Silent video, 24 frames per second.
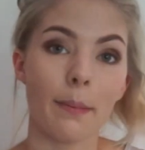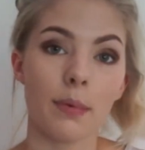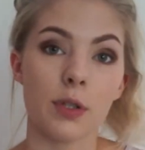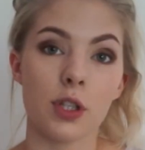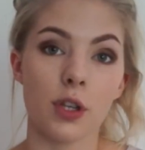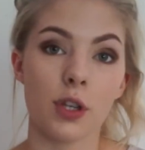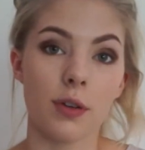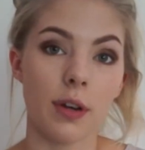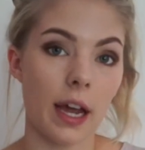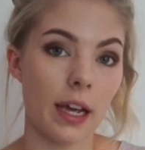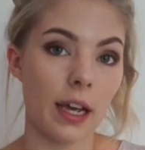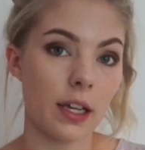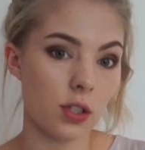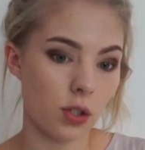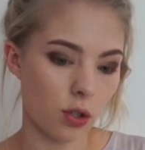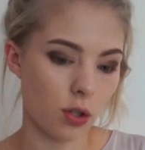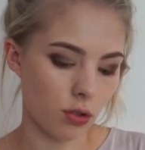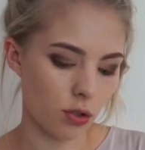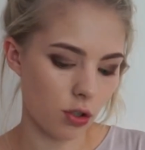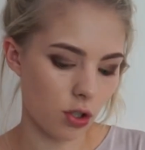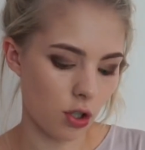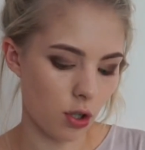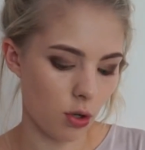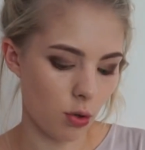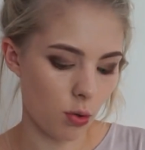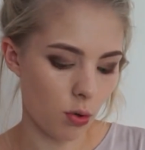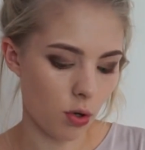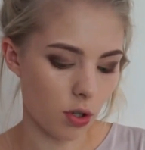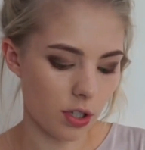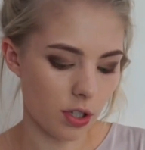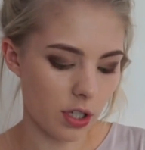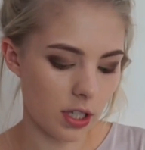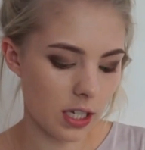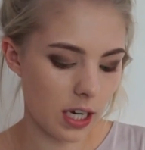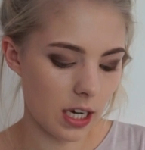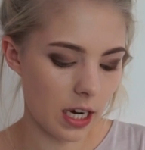So next on to
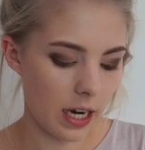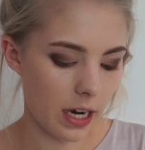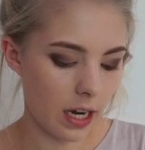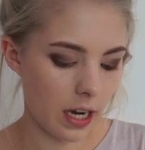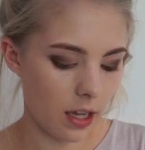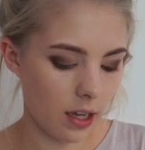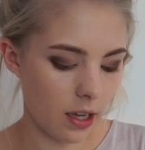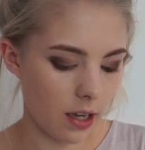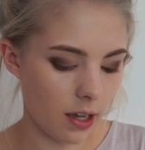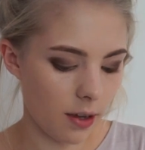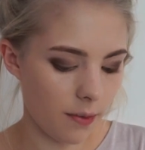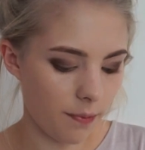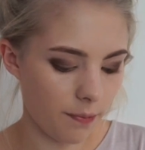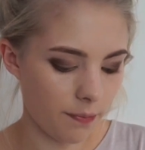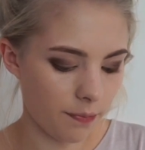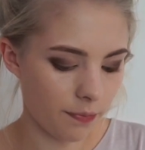concealer.